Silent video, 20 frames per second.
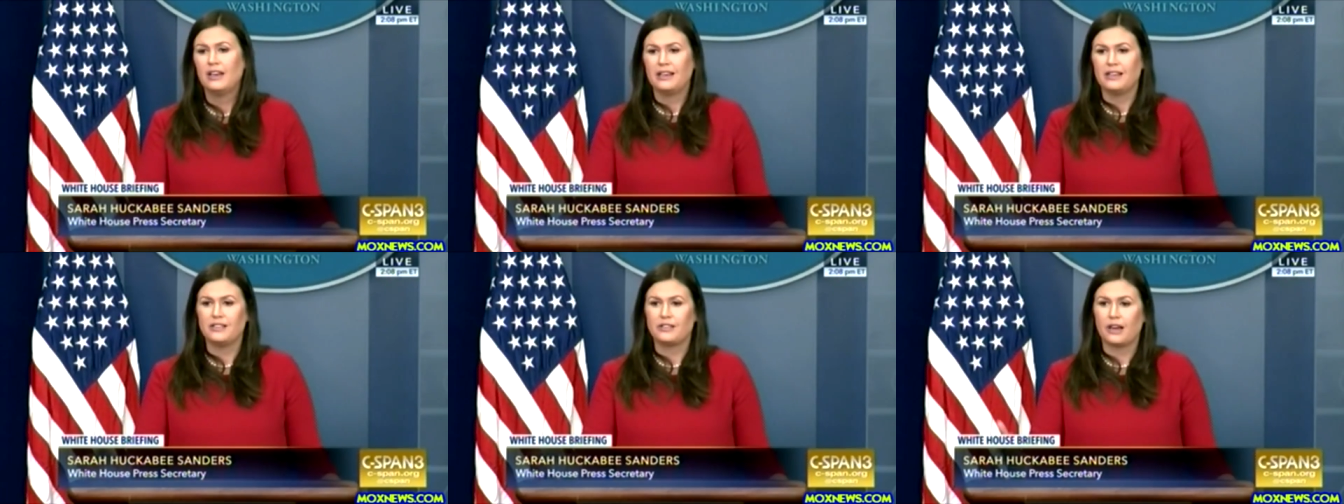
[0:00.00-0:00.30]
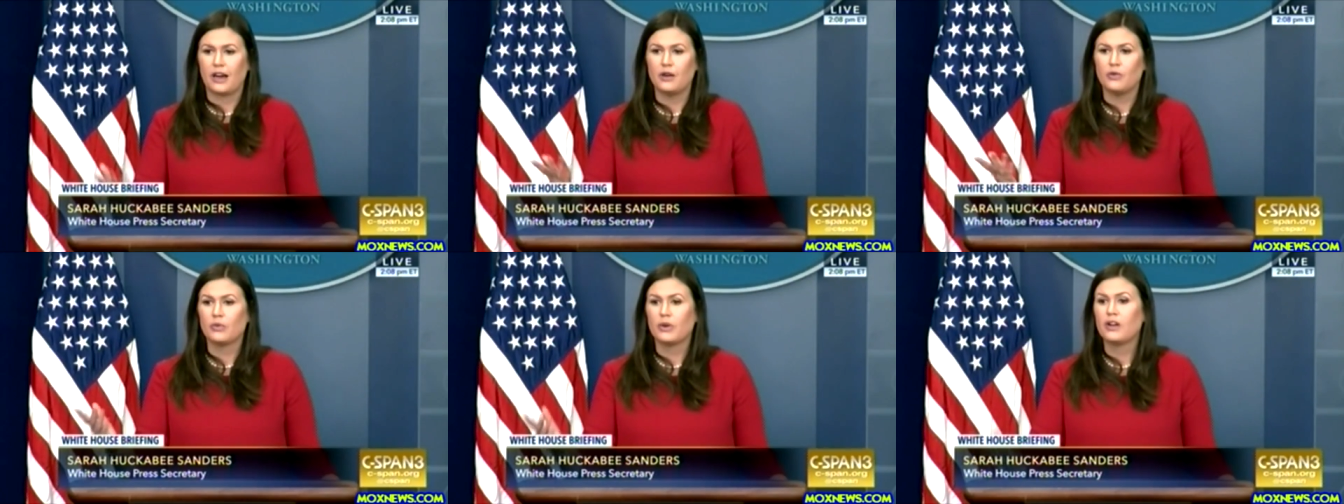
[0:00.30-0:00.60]
He's
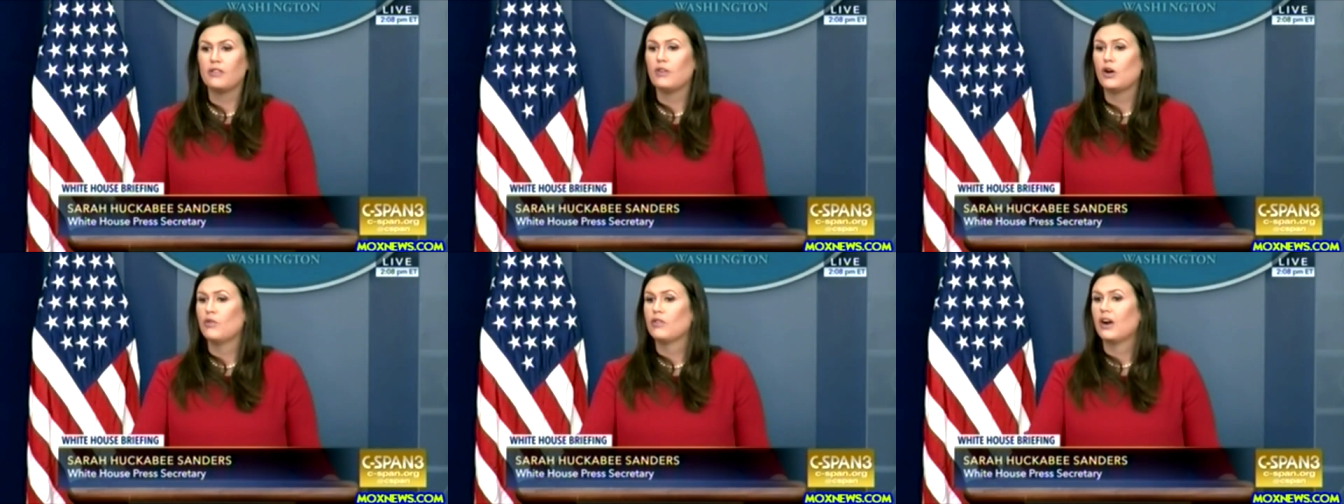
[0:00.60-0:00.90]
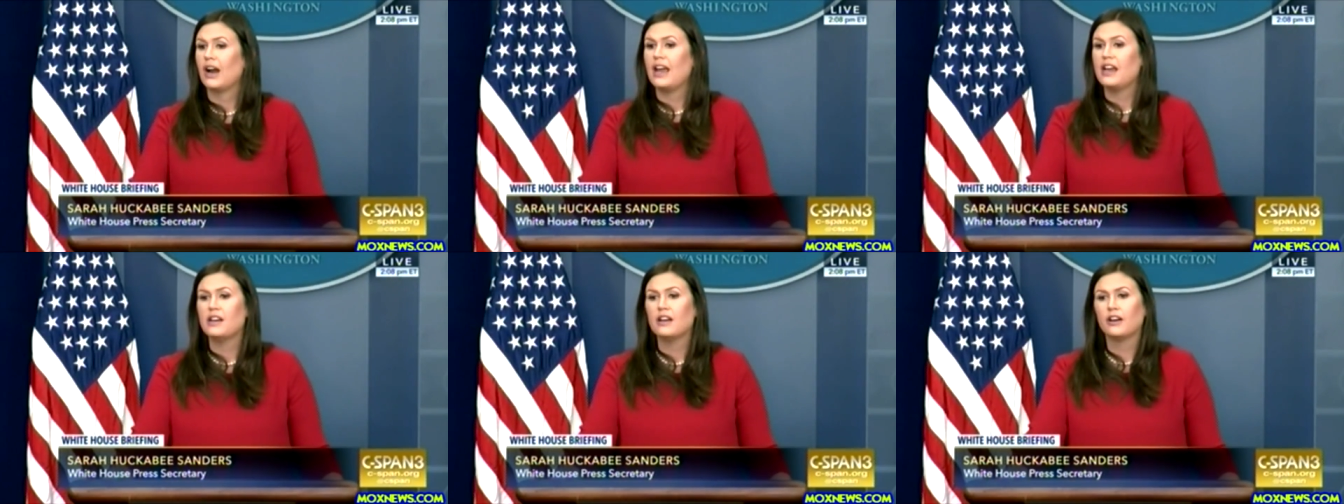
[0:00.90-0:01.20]
gotten rid of
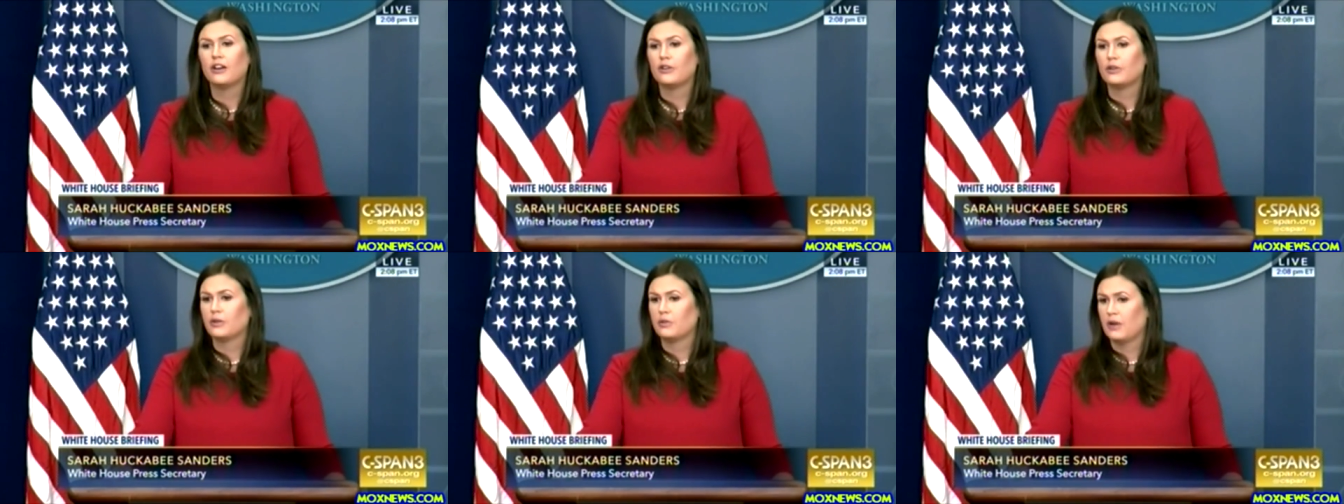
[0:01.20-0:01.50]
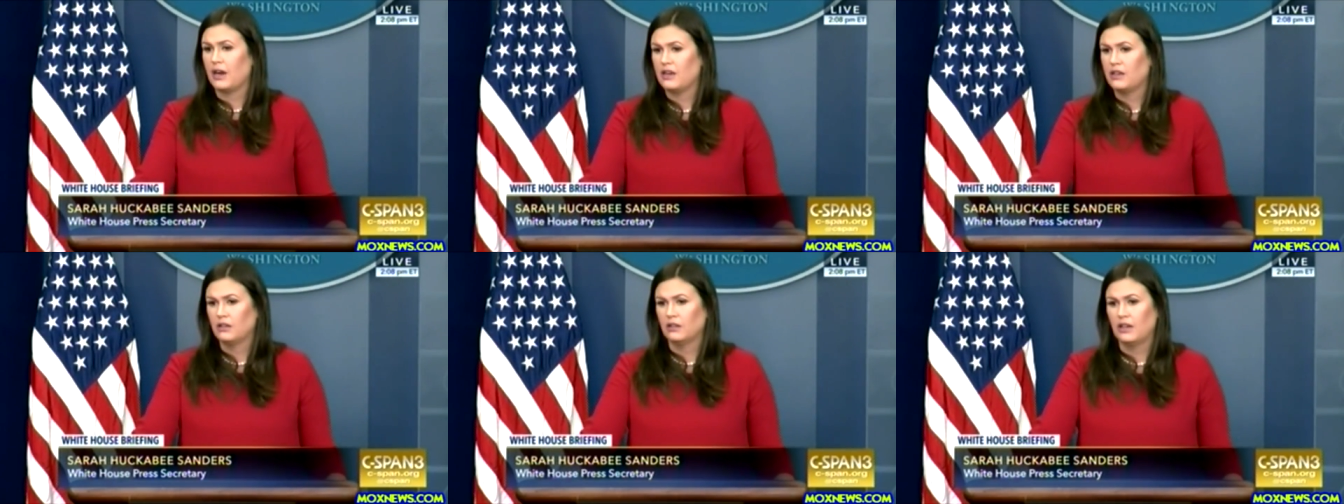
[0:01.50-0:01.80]
over 800
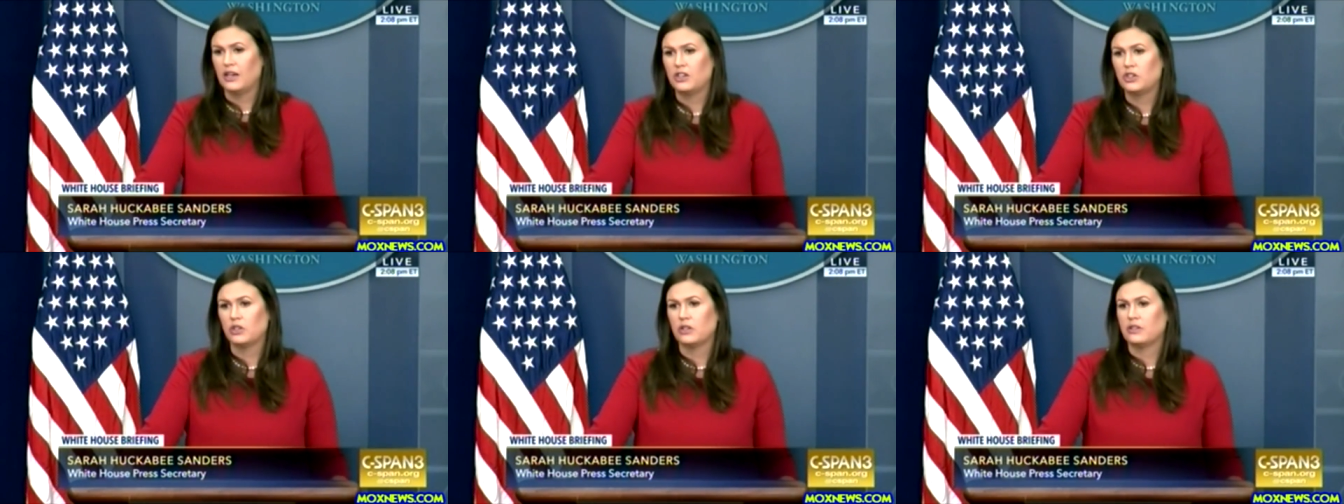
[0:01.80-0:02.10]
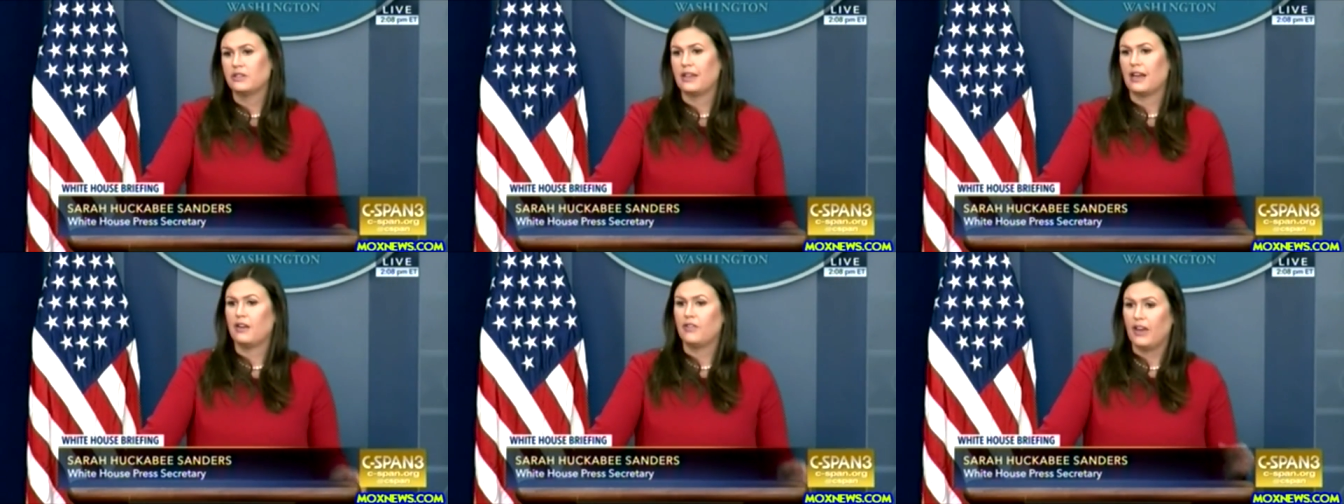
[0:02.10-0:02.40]

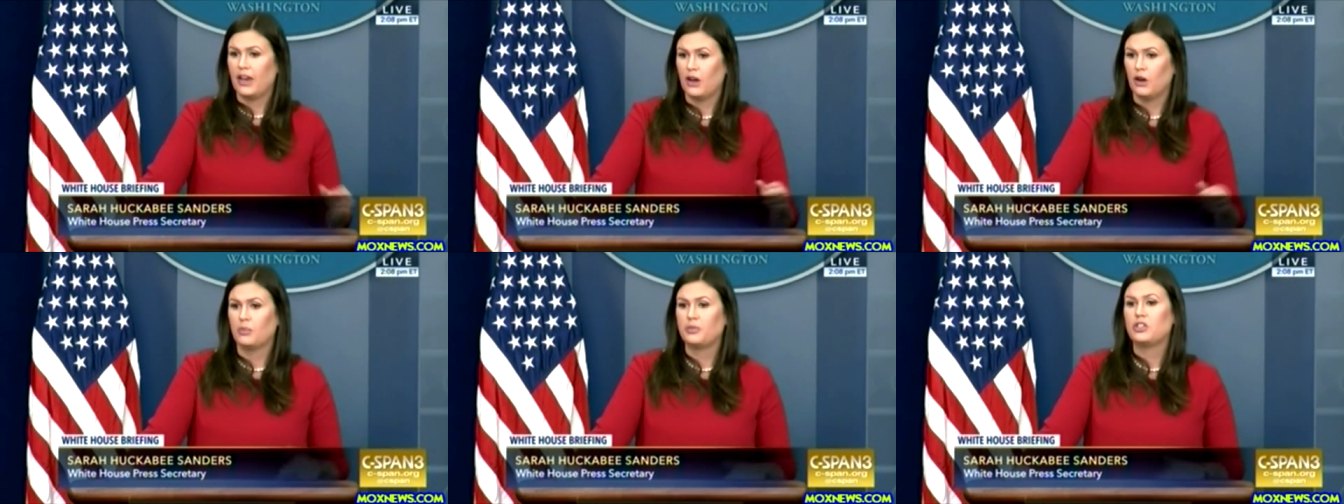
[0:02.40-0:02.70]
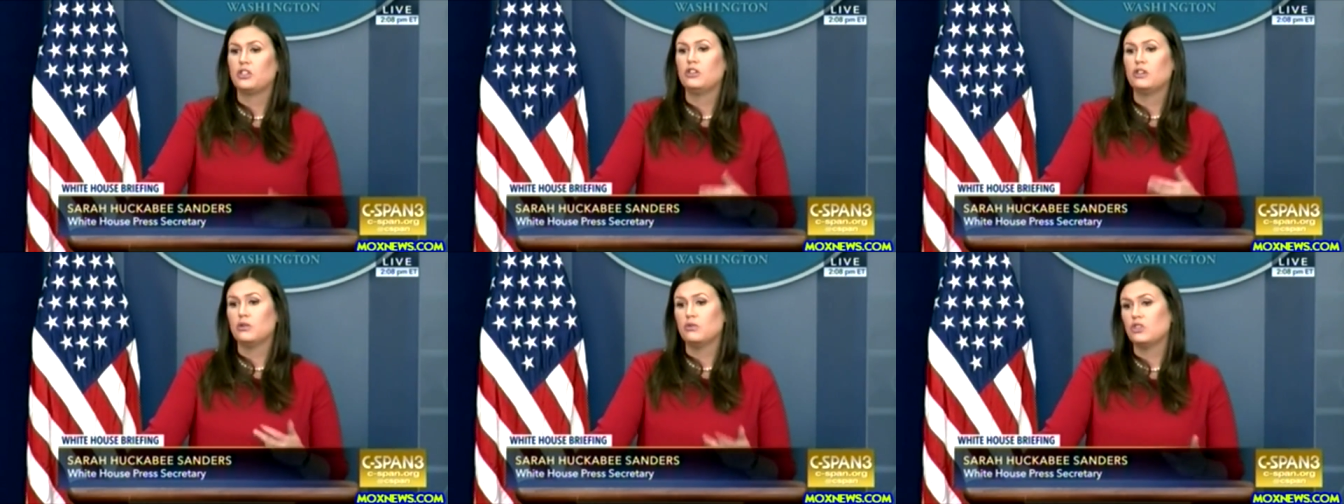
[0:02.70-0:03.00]
regulations that have
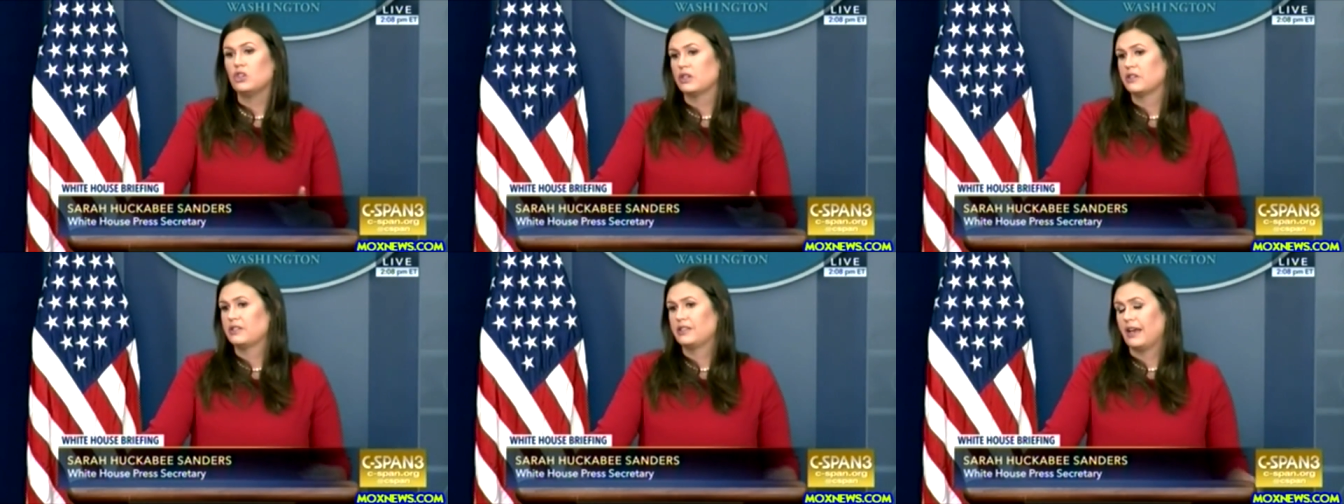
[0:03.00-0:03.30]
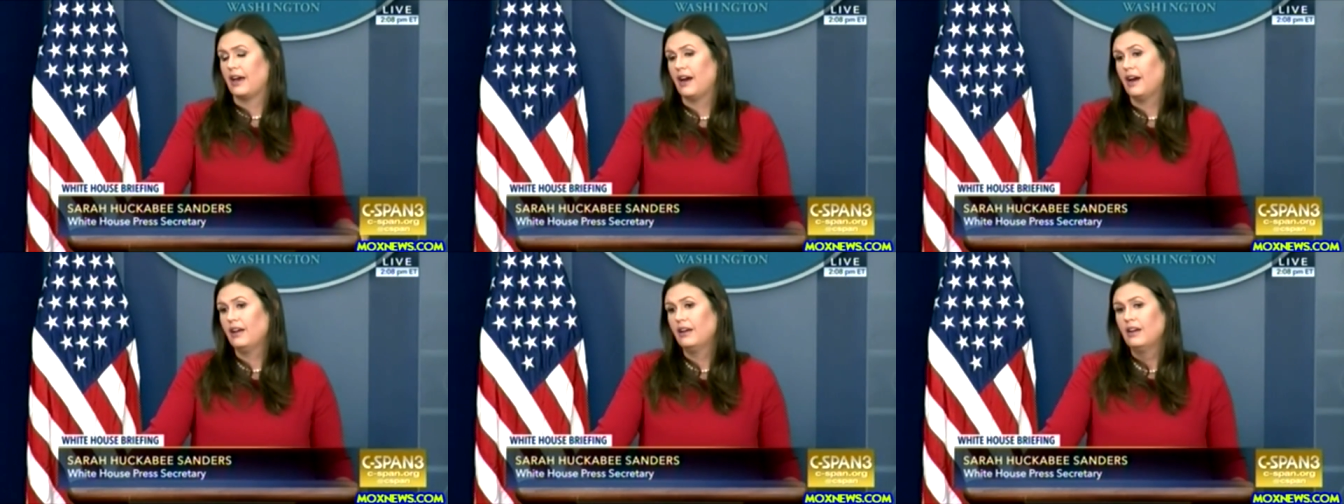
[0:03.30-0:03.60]
helped do just
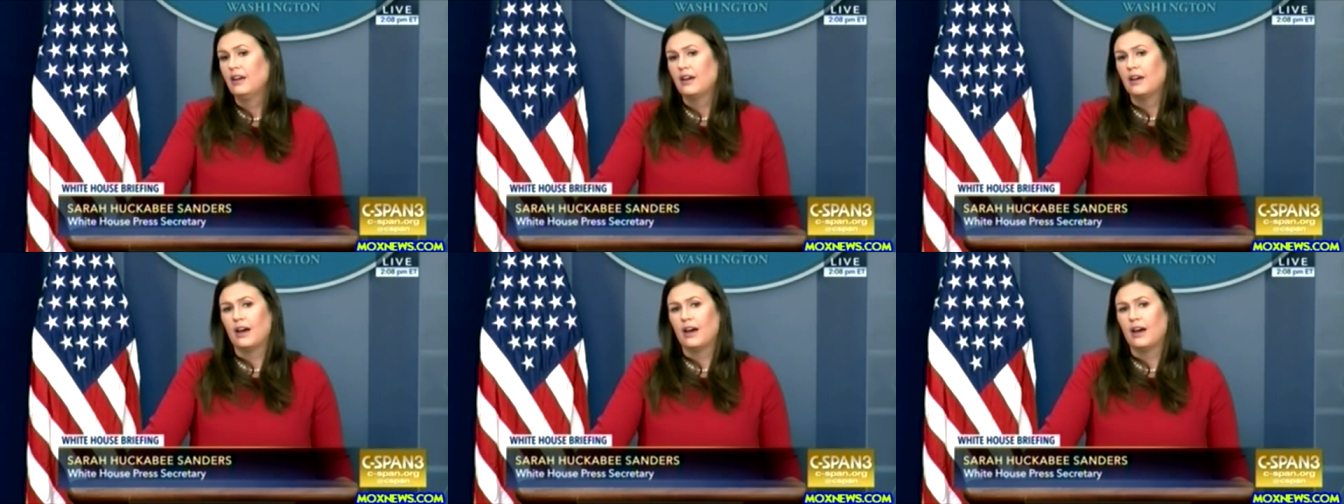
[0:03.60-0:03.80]
that.